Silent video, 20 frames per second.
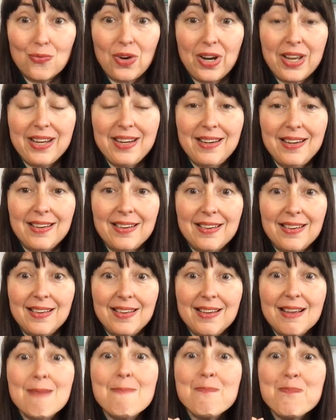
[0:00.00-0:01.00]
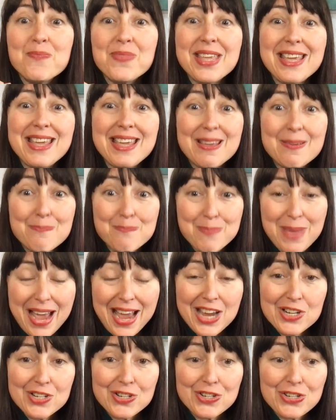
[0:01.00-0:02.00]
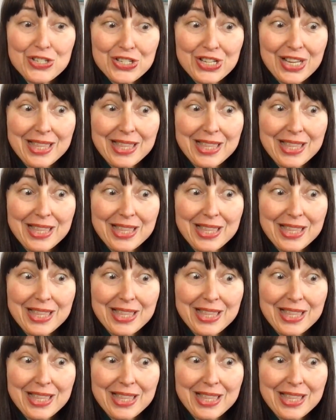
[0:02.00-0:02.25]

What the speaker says: right? It matters